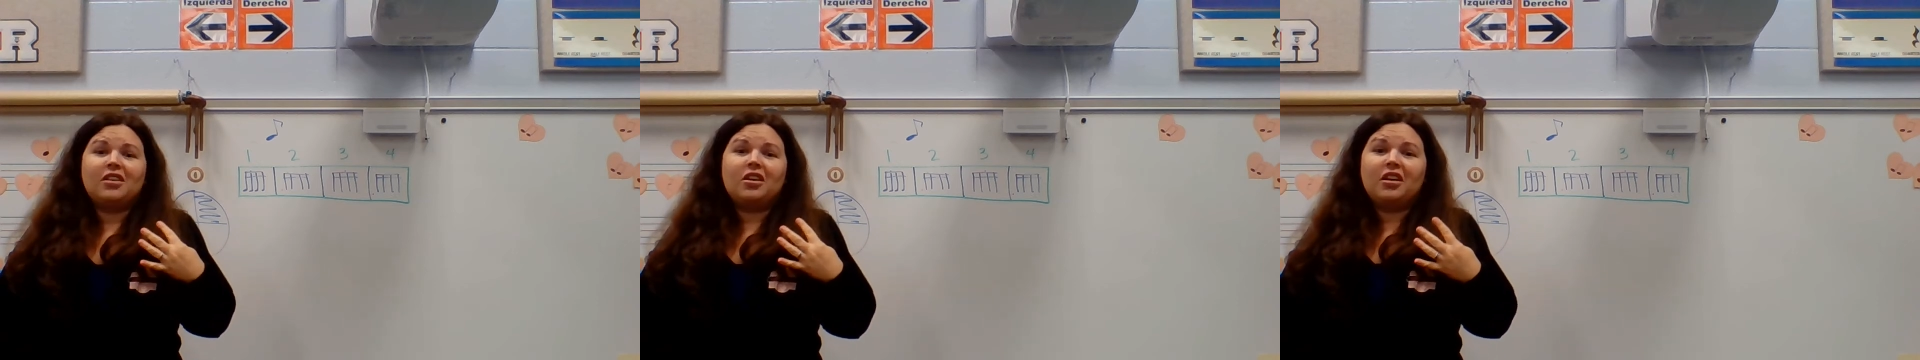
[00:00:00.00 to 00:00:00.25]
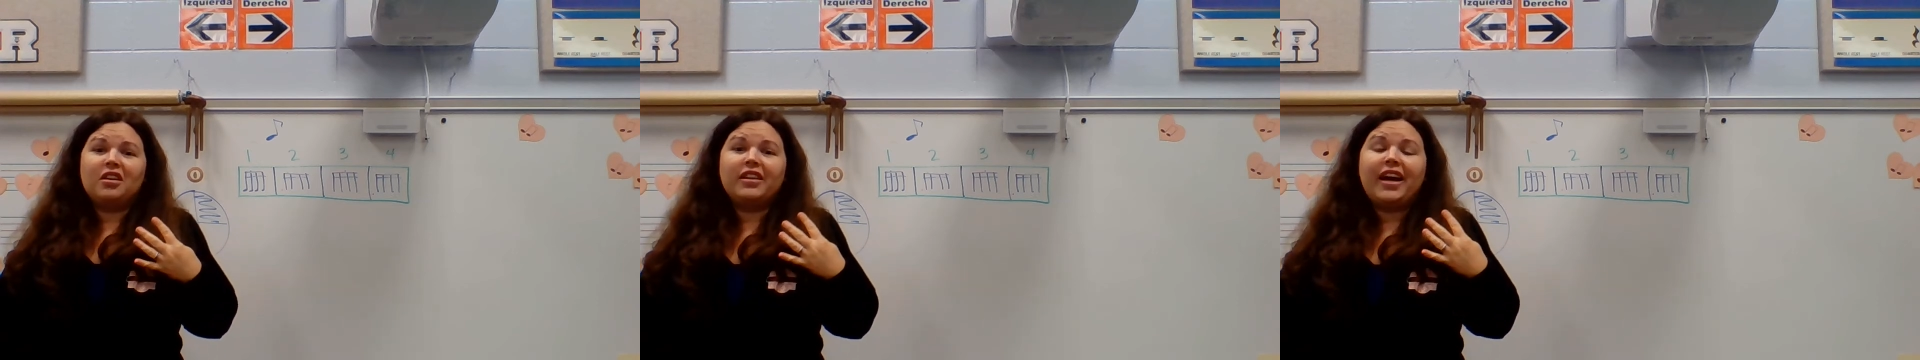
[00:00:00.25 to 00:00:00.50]

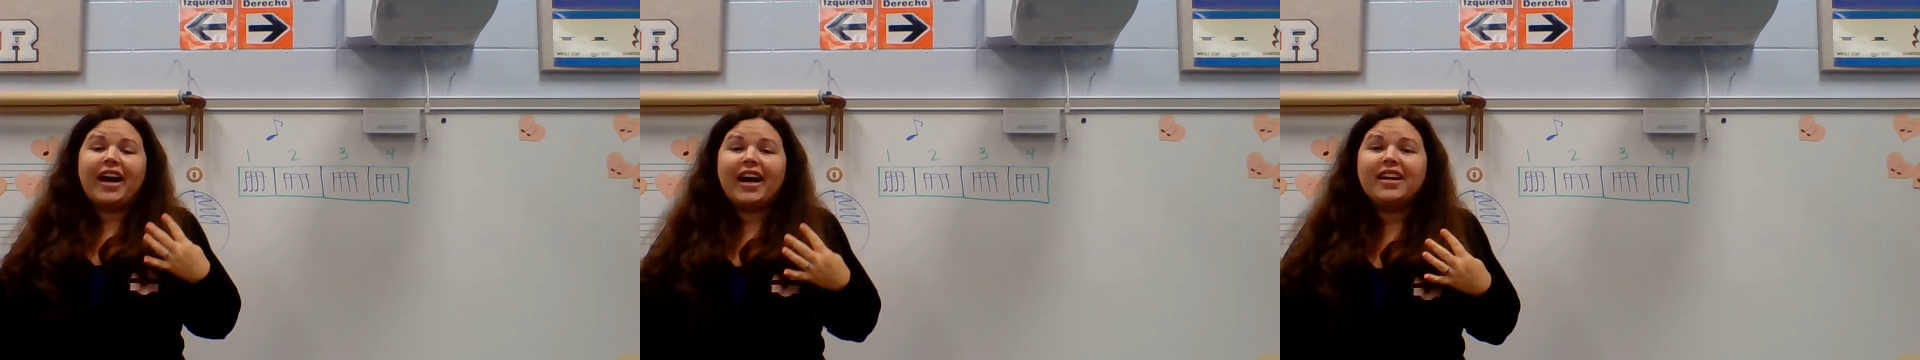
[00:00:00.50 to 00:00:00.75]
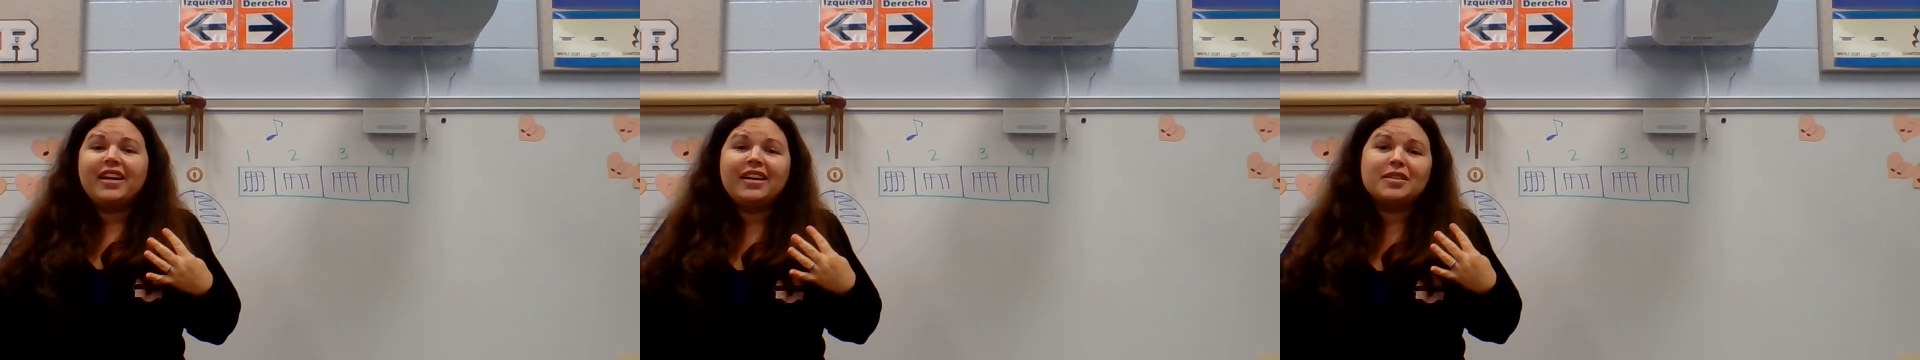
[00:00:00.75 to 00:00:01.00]
called
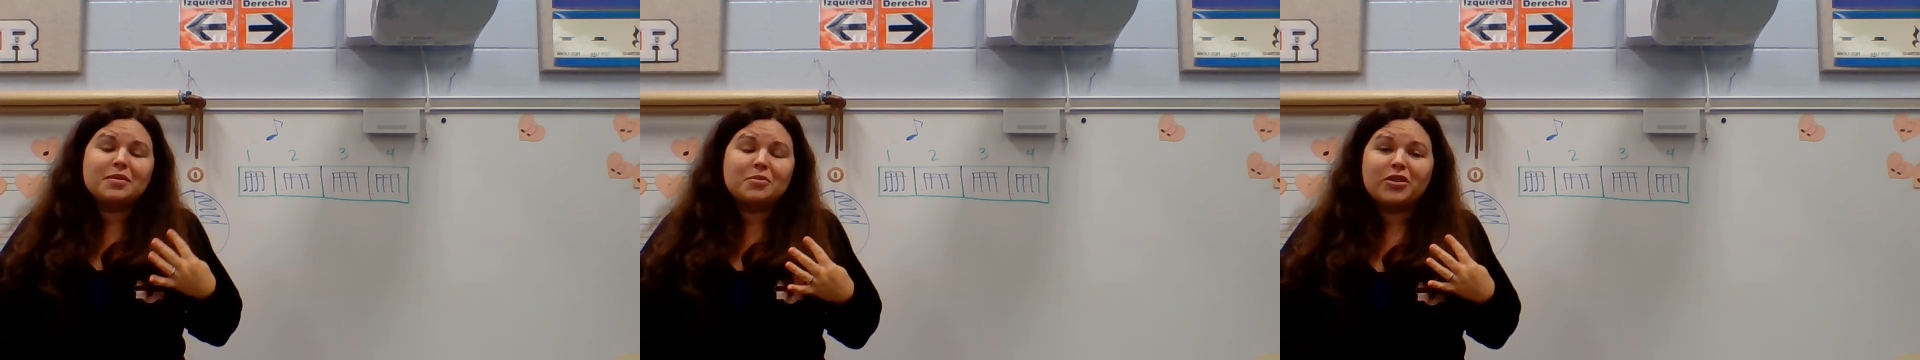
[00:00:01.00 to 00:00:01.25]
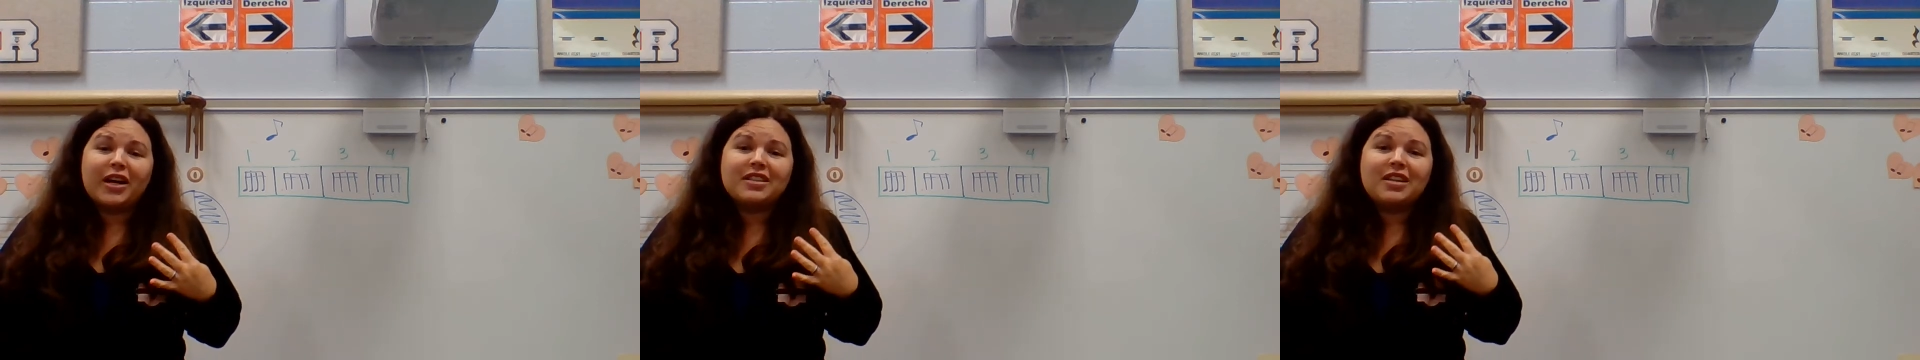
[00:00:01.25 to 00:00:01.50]
adding and
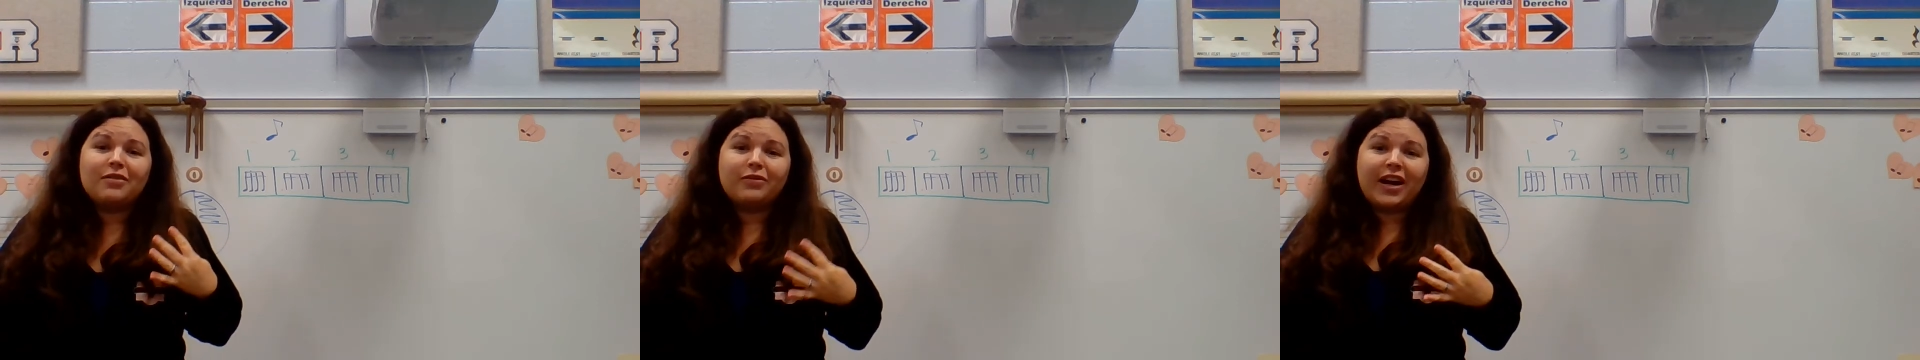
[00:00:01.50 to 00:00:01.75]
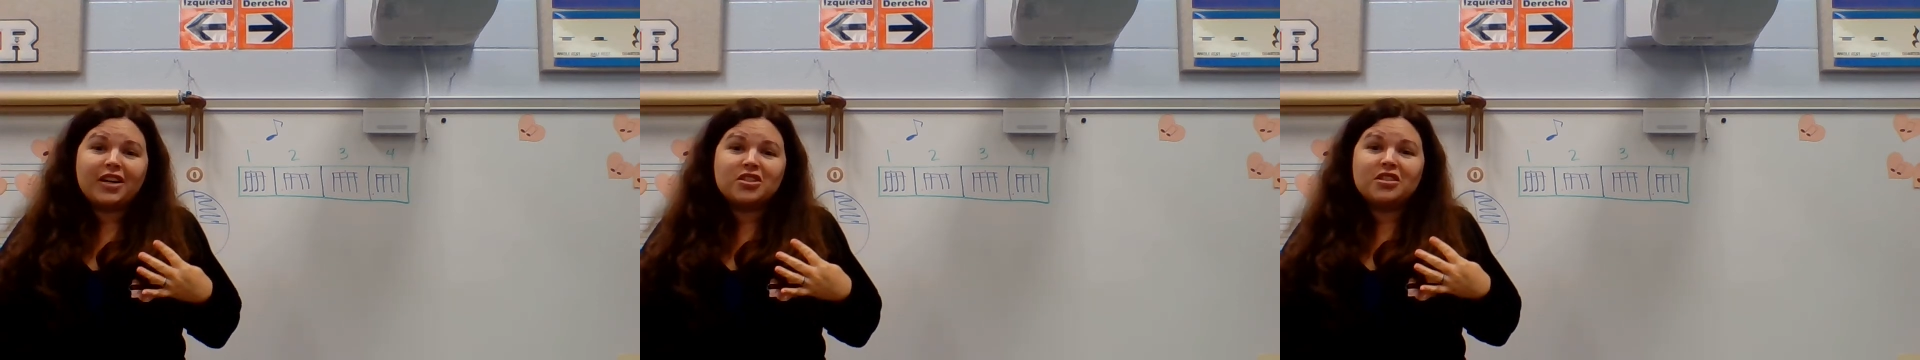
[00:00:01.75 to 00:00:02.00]
subtracting
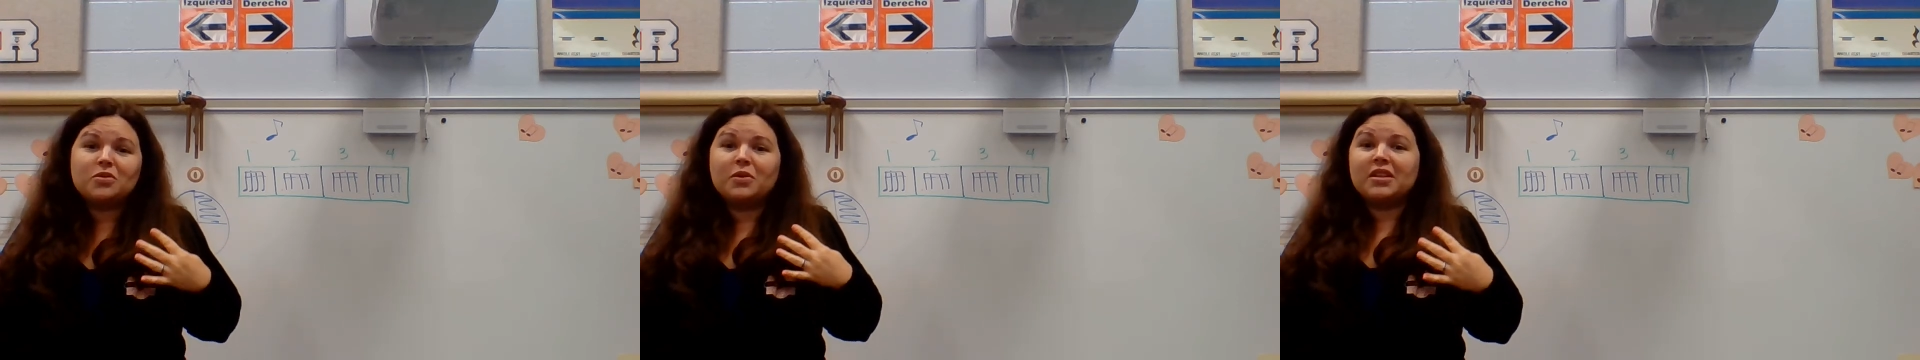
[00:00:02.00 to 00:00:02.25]
fractions